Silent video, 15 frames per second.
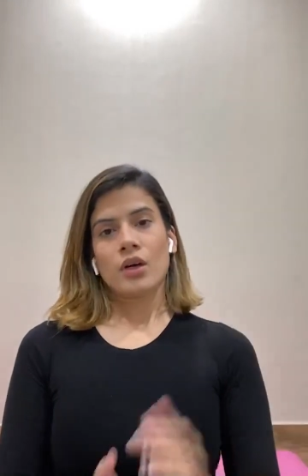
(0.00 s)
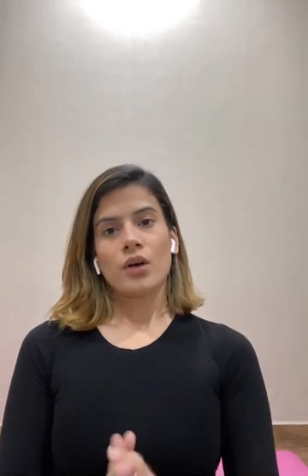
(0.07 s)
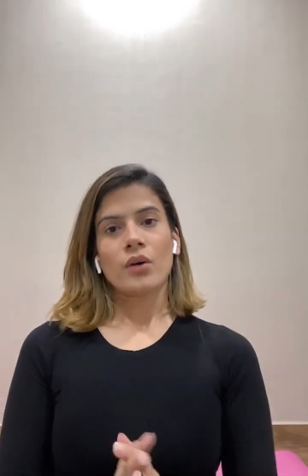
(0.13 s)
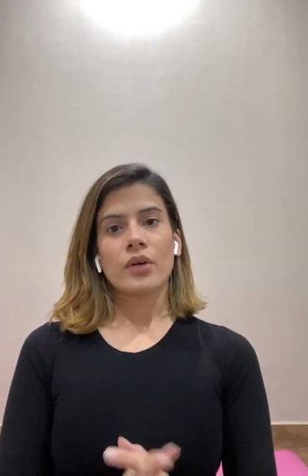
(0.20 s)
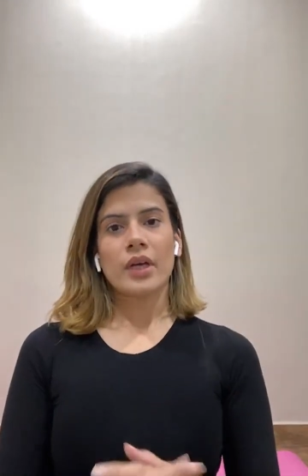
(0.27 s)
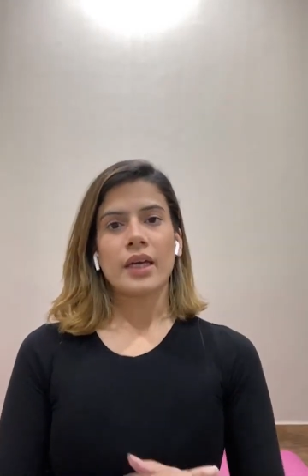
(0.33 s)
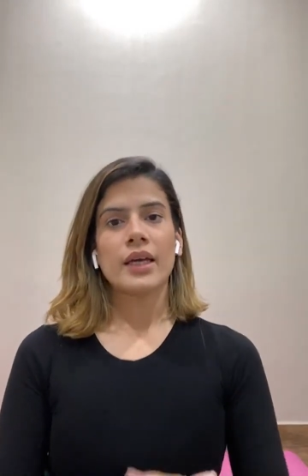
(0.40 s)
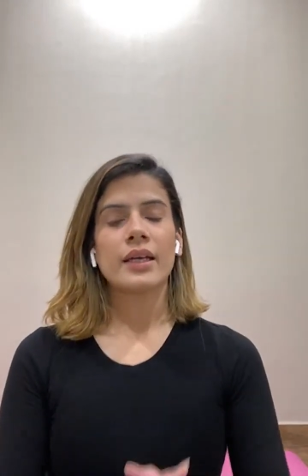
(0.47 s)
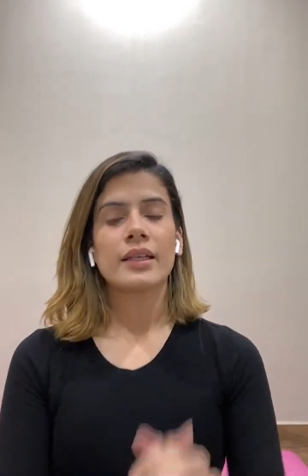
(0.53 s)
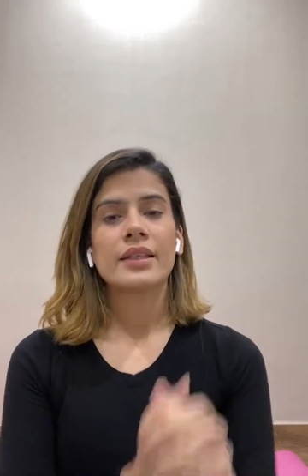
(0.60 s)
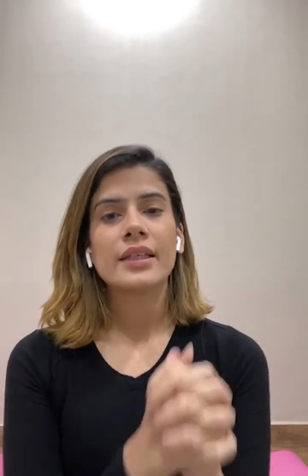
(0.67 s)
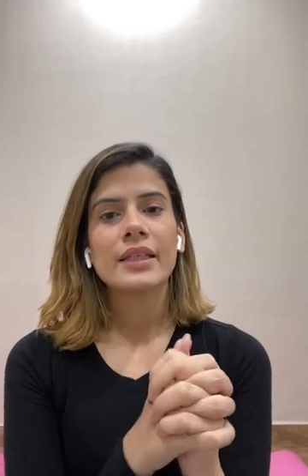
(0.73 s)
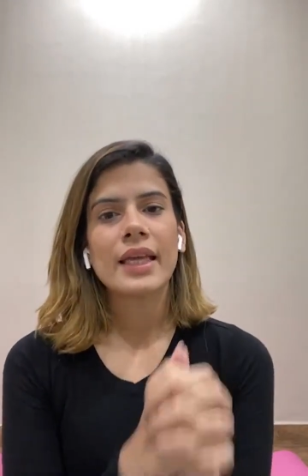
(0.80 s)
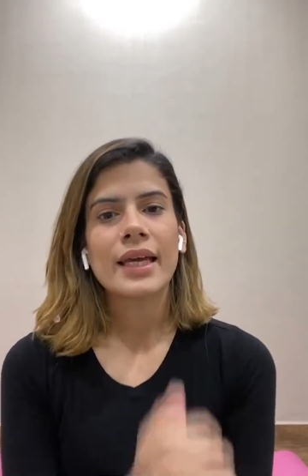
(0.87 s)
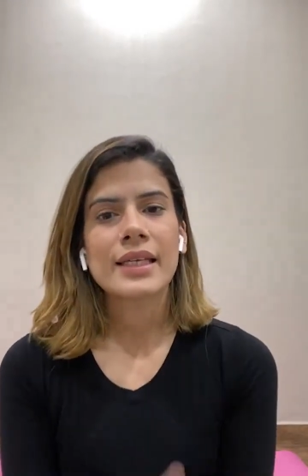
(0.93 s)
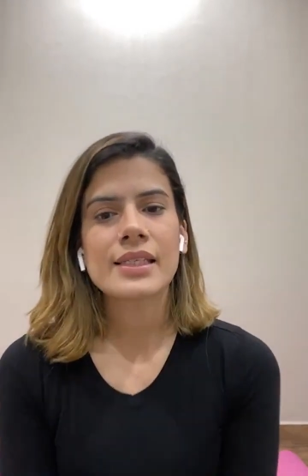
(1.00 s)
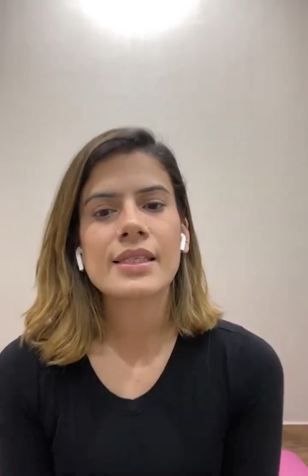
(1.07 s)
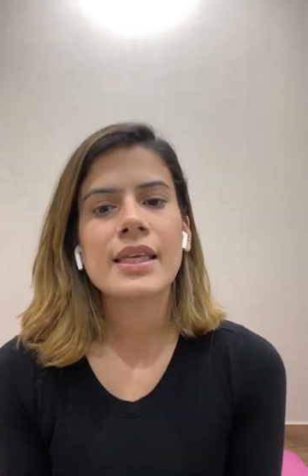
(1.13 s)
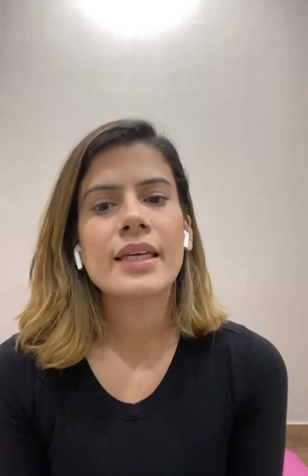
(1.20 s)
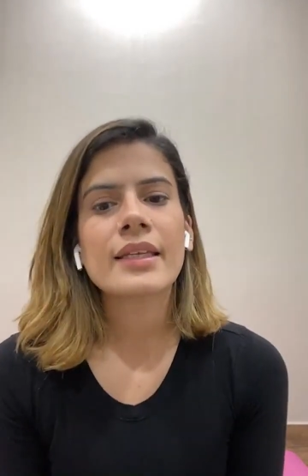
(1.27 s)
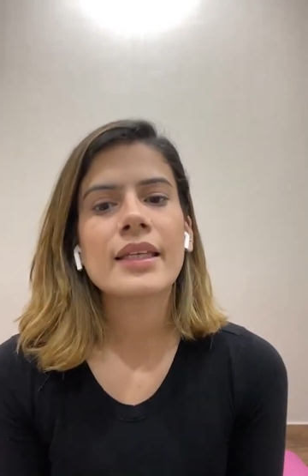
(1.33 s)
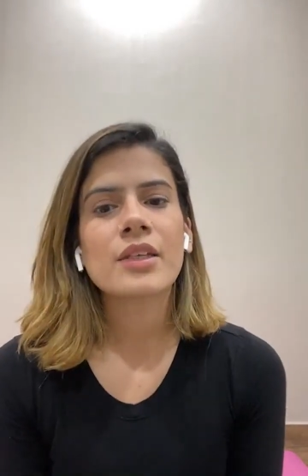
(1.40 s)
Okay, the
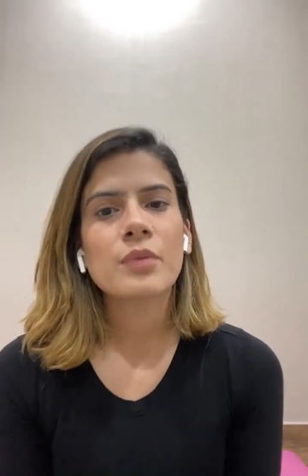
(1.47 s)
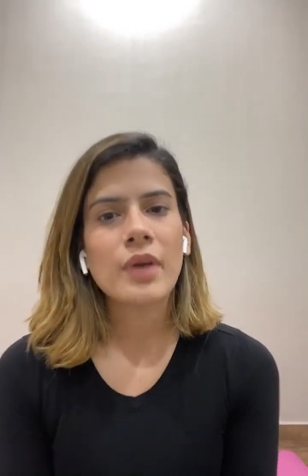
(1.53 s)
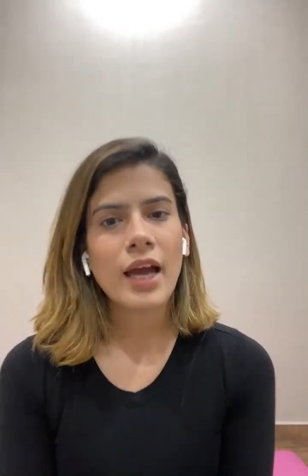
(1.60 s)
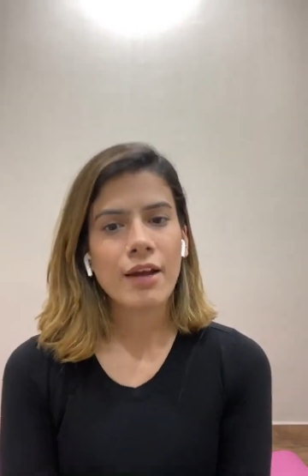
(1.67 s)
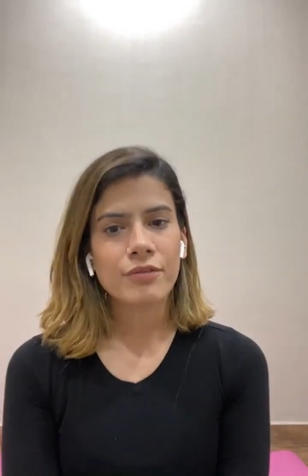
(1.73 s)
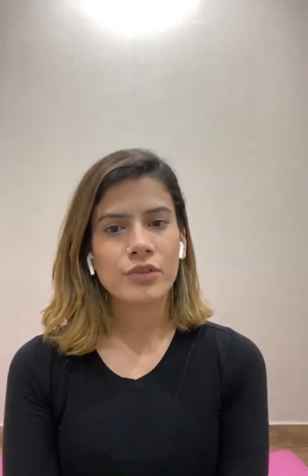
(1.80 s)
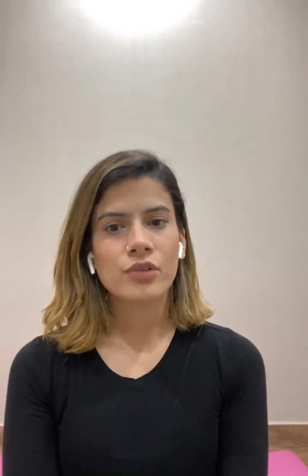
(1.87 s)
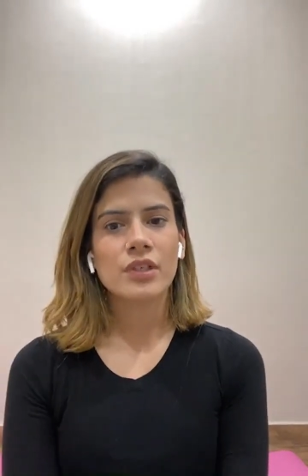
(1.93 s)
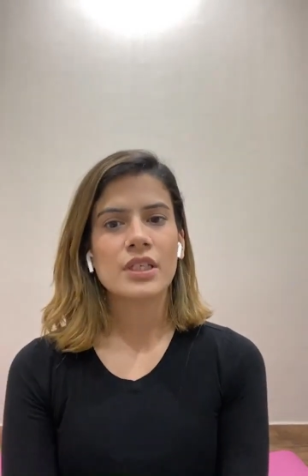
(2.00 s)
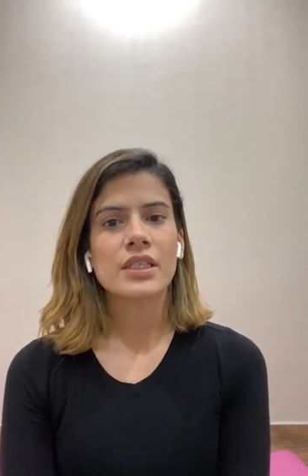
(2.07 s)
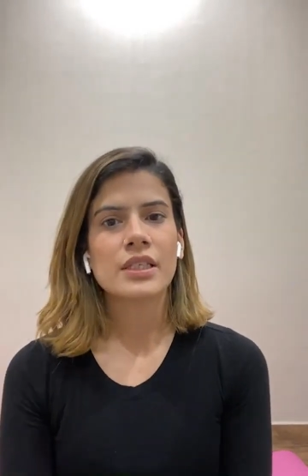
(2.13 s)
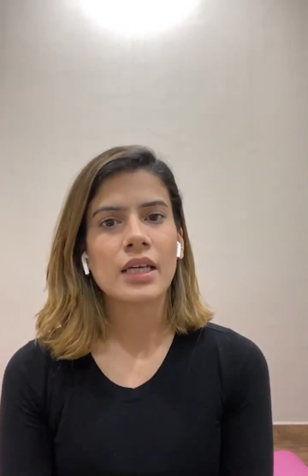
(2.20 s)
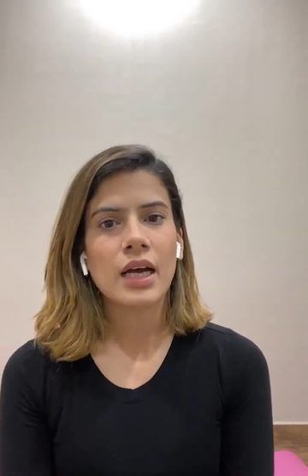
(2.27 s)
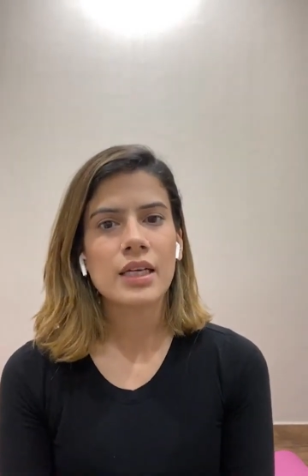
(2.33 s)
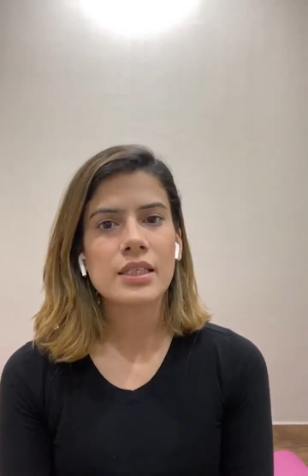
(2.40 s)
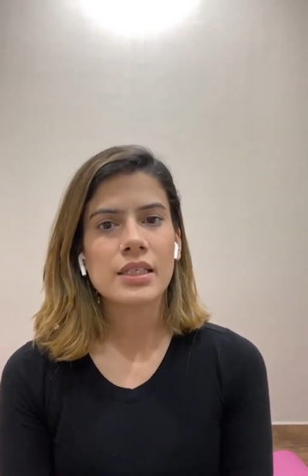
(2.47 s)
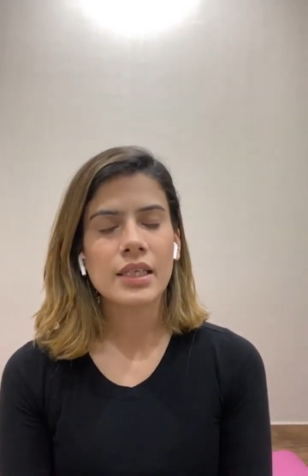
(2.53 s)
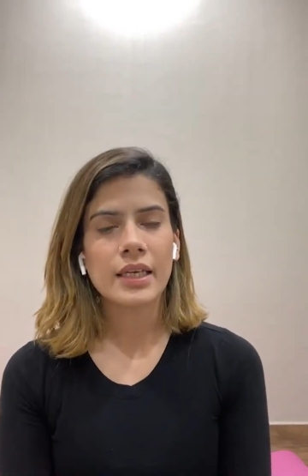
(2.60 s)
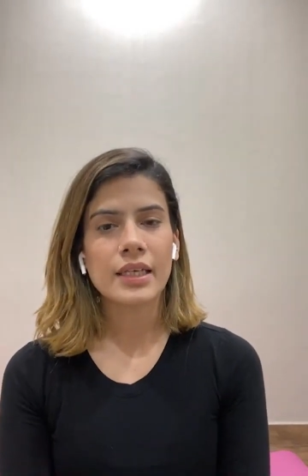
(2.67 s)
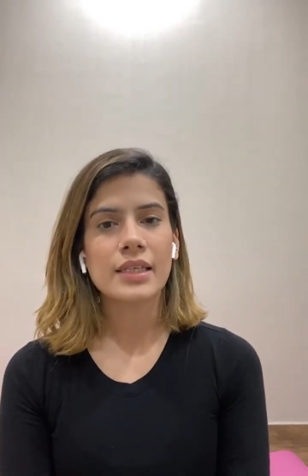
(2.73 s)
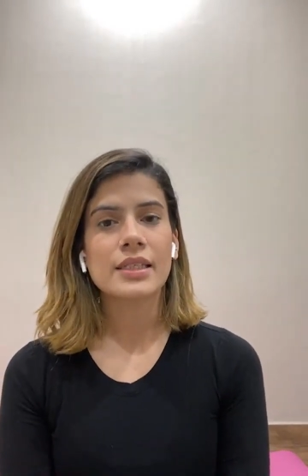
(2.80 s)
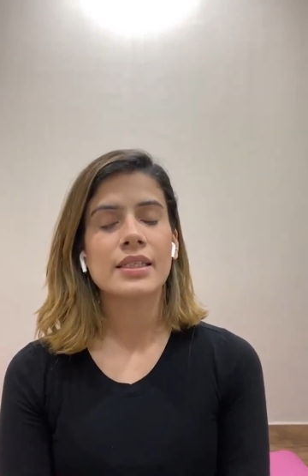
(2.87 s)
next thing that we have to discuss
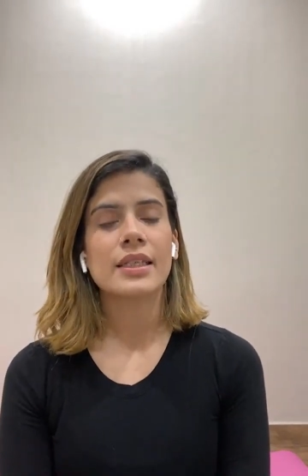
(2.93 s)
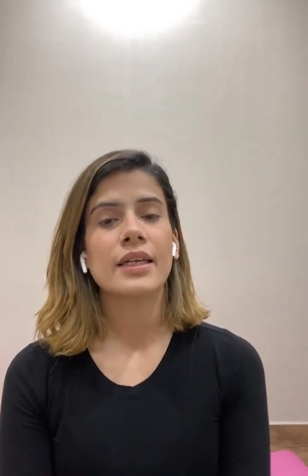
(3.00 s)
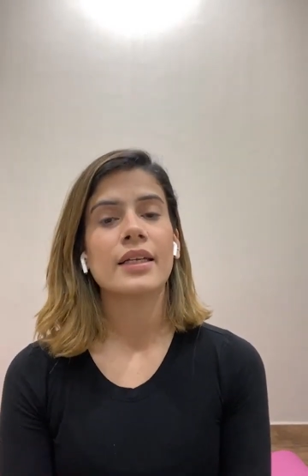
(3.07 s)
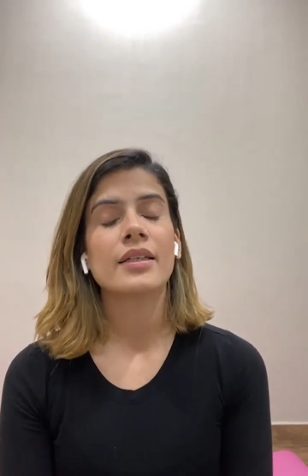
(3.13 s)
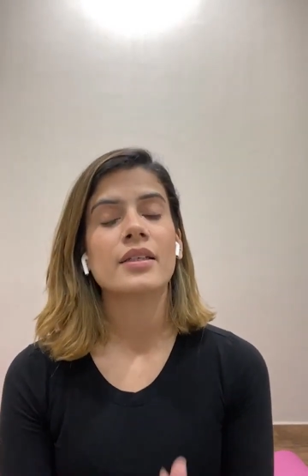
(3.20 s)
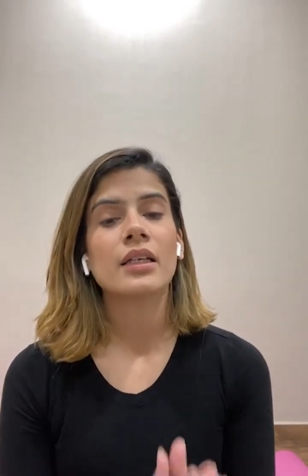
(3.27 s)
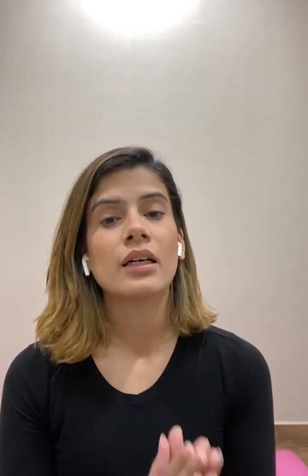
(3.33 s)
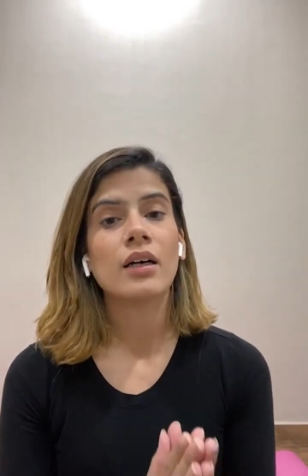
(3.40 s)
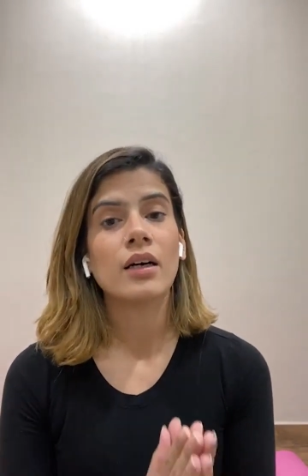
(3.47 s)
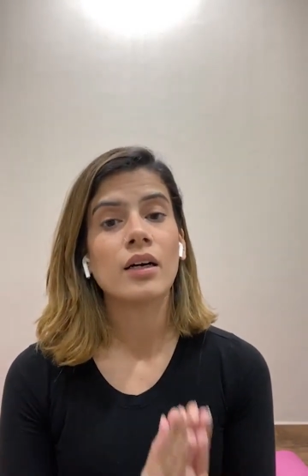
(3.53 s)
is that